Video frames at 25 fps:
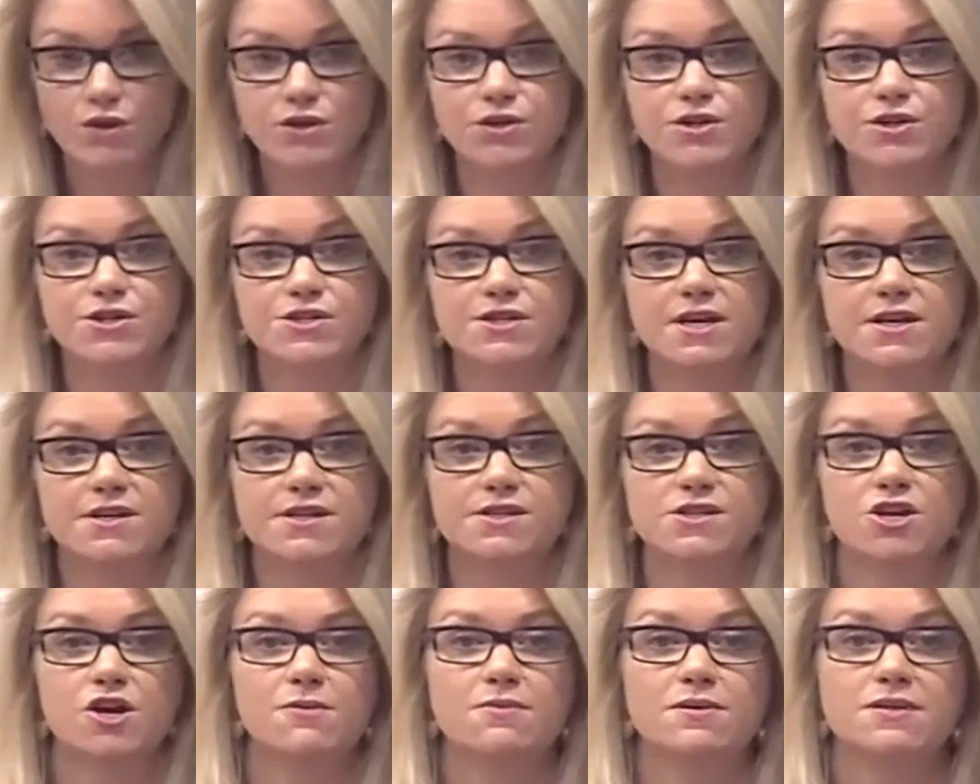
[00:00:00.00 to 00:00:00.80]
new
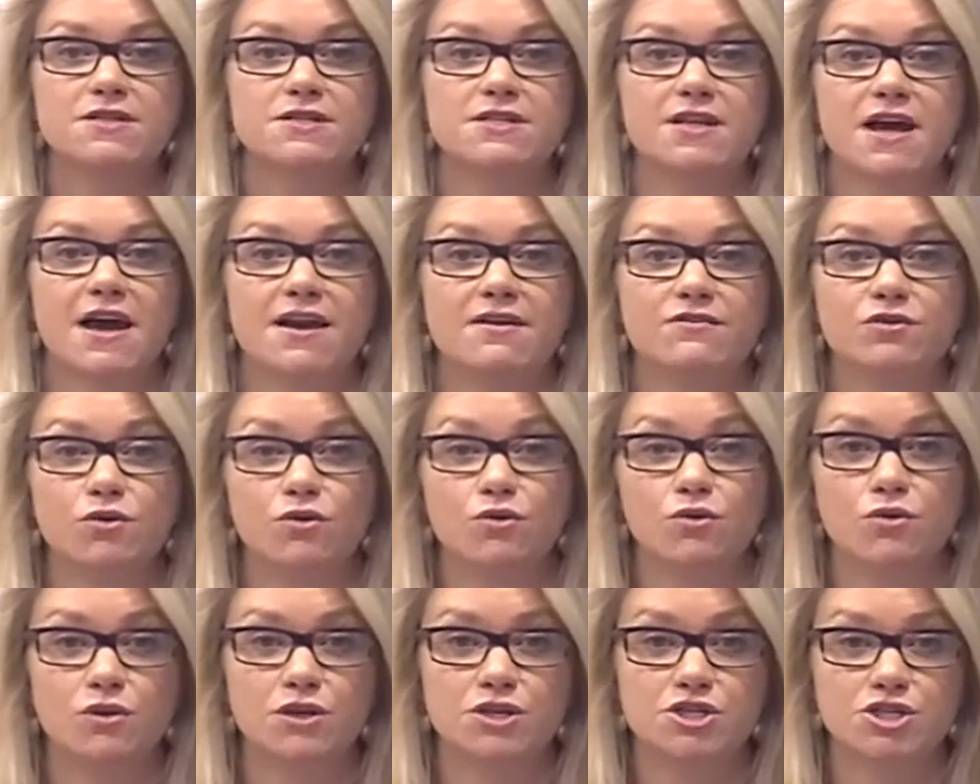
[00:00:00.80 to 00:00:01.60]
centres open to date have
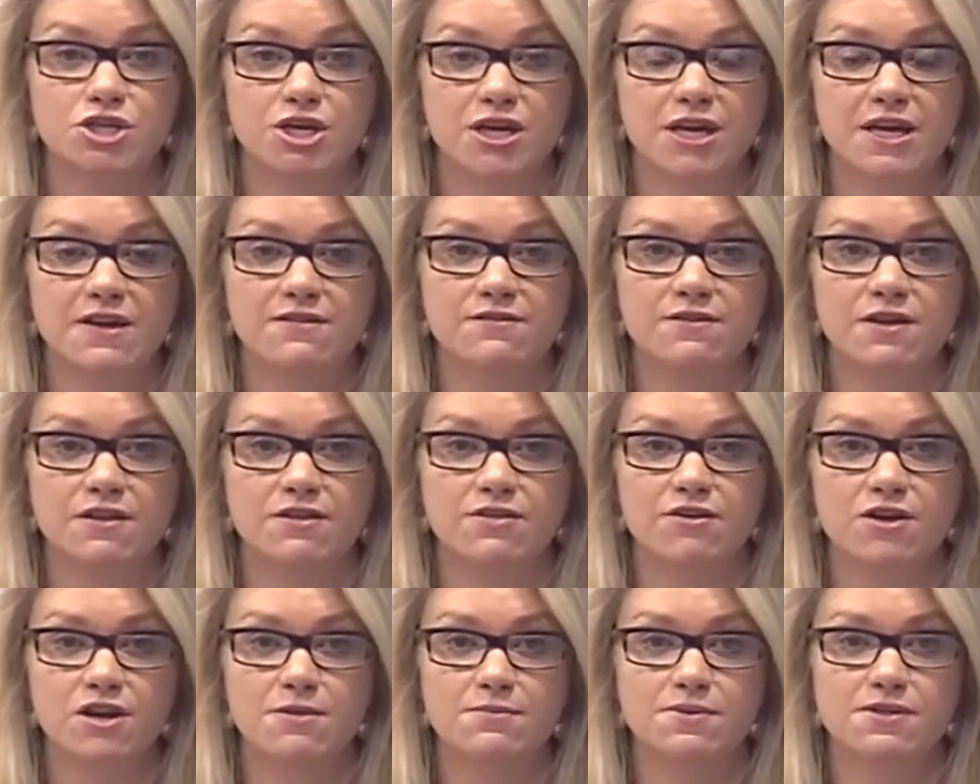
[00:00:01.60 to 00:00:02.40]
all achieved a
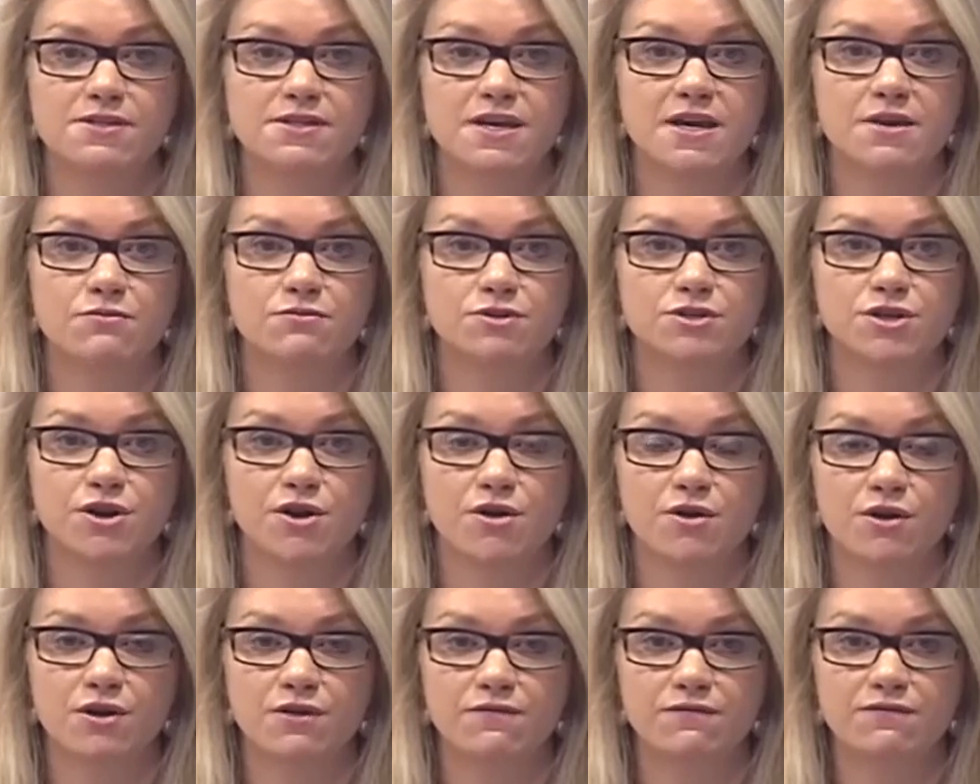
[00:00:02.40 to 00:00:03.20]
30%
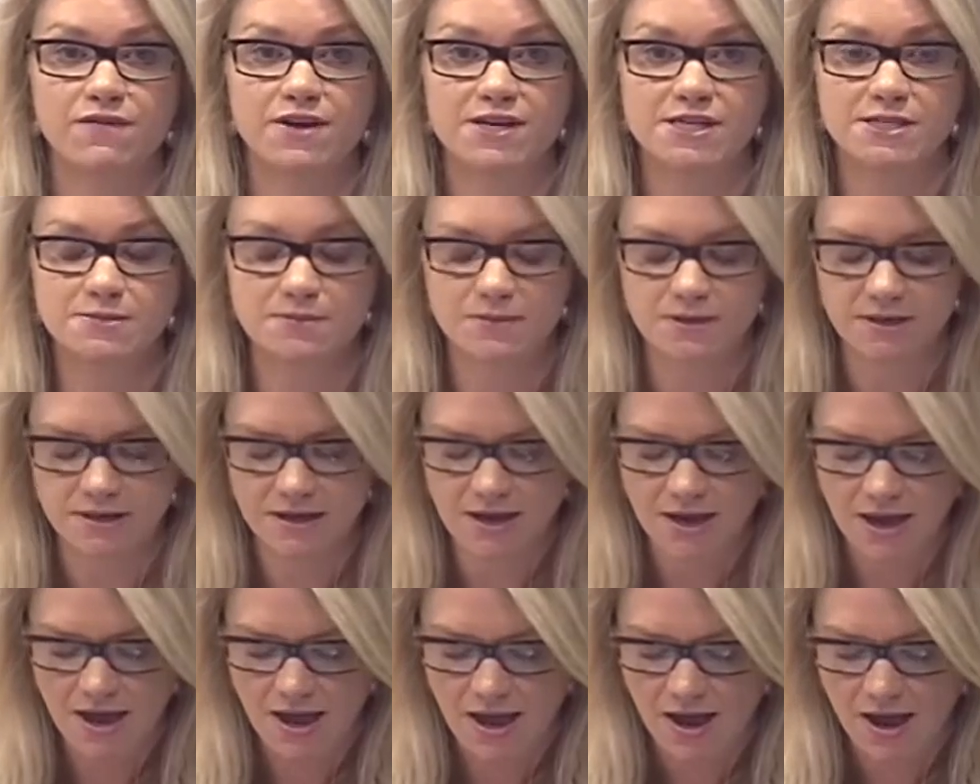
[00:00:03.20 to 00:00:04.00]
return on investment
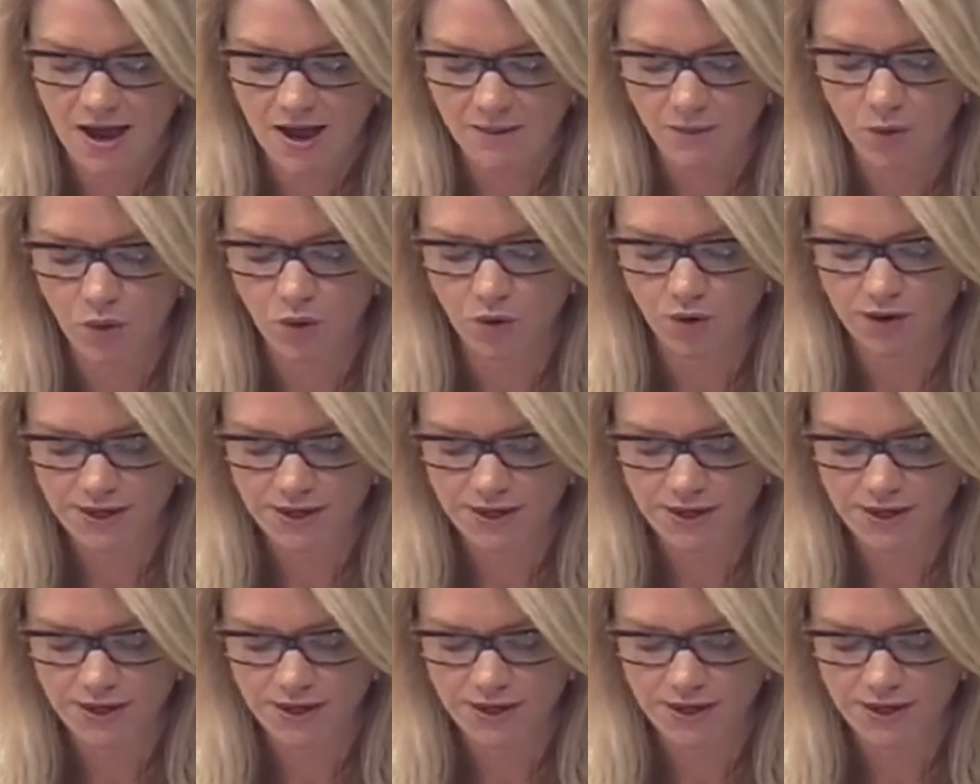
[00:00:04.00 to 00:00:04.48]
or